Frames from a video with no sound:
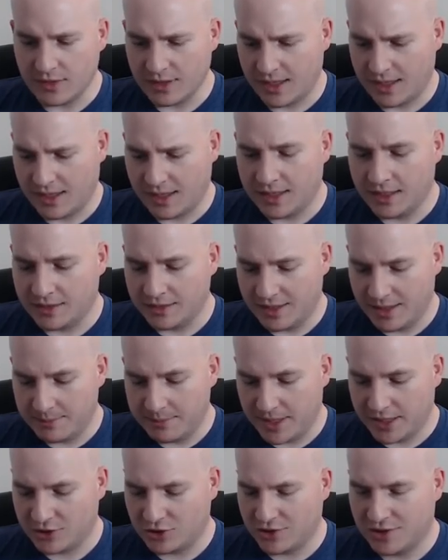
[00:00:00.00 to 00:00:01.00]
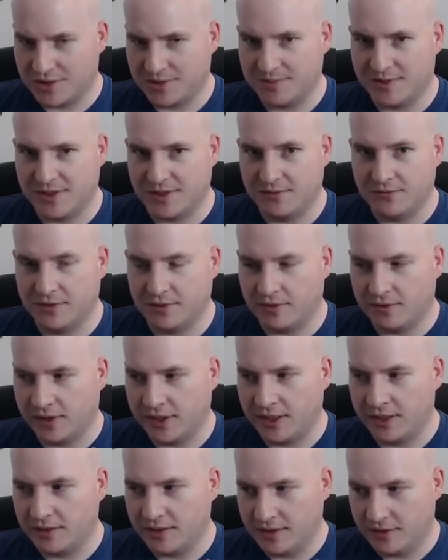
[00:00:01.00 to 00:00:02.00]
And they mentioned
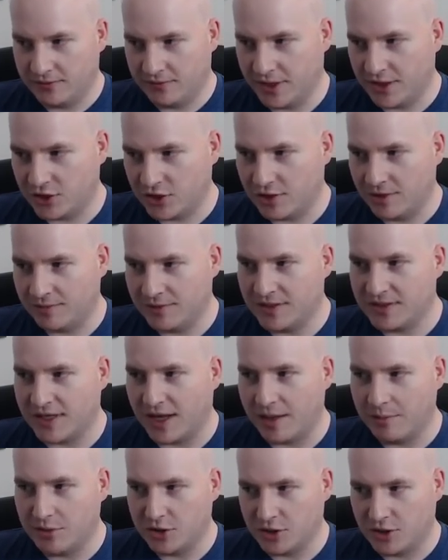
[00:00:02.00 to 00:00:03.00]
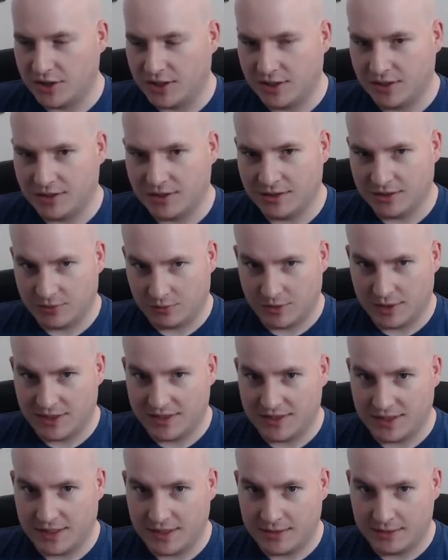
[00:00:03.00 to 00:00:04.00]
specifically the invention of the time machine in
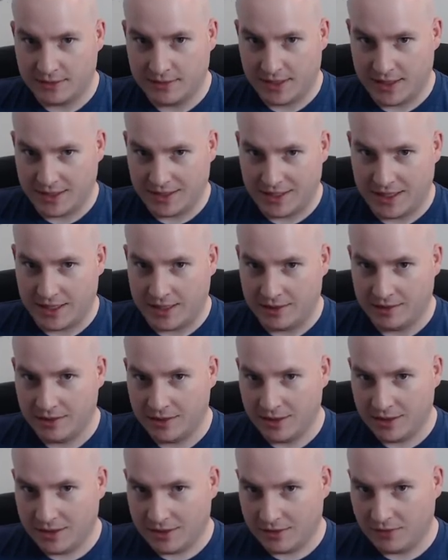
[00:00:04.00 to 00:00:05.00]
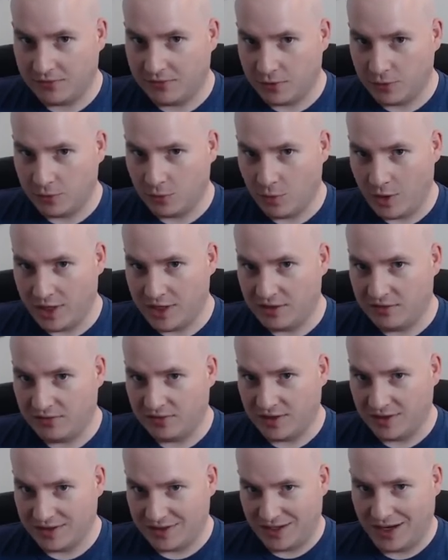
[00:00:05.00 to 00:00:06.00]
2010, aka the phone wave
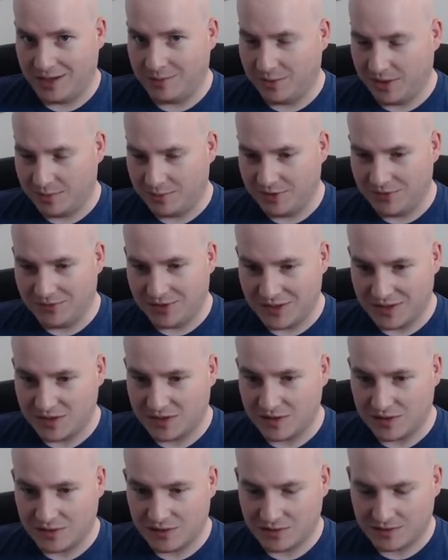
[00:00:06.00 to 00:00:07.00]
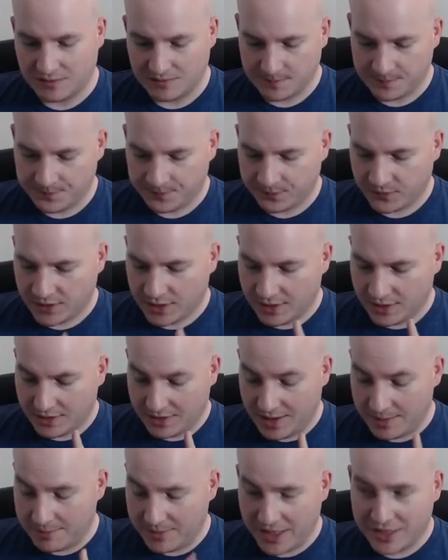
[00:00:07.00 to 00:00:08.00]
and time leap devices.
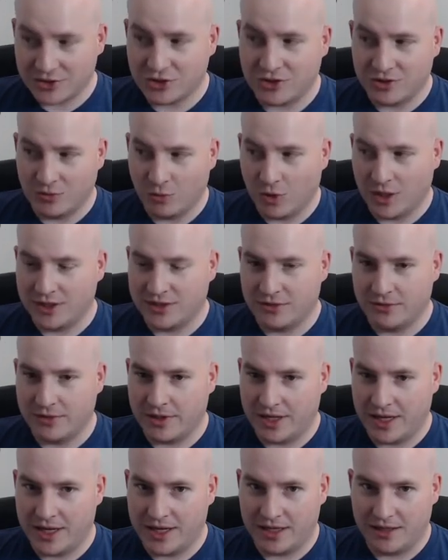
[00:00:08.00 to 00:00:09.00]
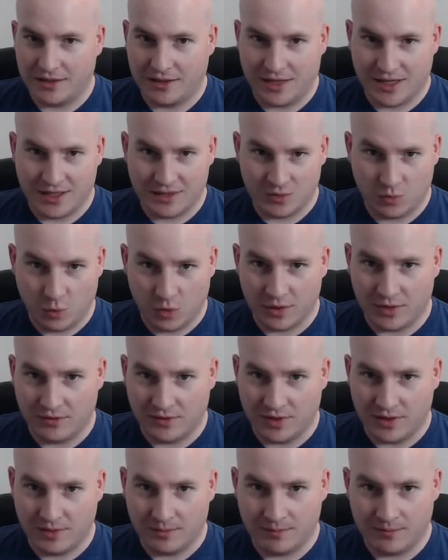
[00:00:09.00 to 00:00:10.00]
They mentioned Y2K as one of
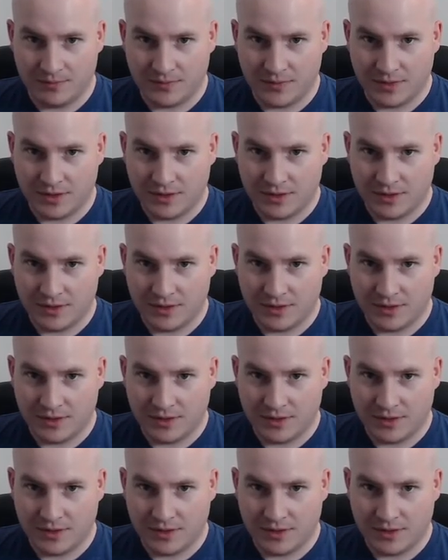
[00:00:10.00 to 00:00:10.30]
them.